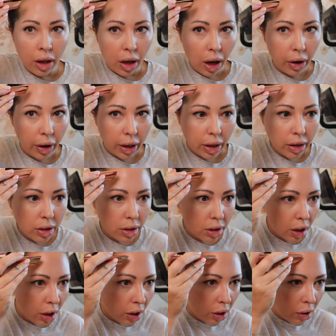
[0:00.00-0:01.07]
Alrighty,
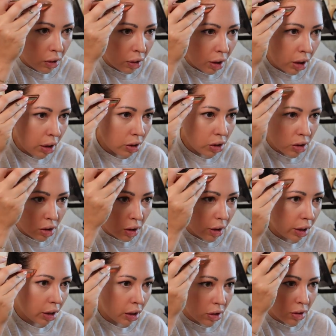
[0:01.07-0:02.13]
so I'll just go
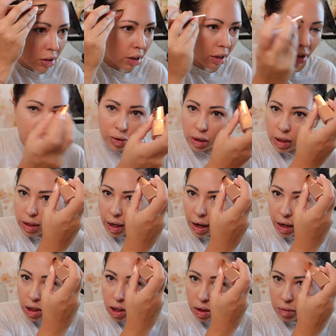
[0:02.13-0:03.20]
ahead and use this for today.
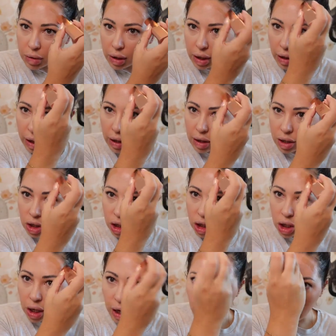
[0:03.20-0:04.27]
I do really like the
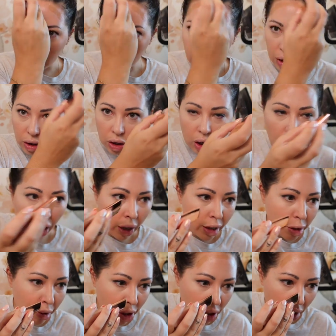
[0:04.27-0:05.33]
shade a lot,
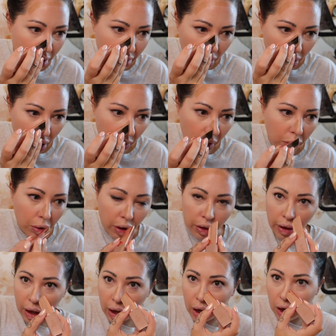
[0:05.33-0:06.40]
especially because I go in with
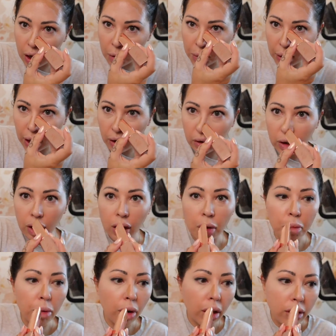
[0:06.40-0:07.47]
a
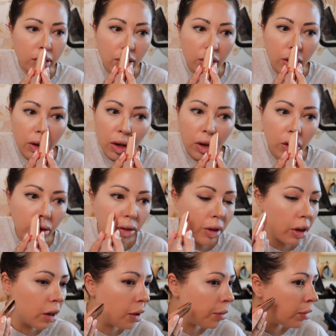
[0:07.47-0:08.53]
powder bronzer over.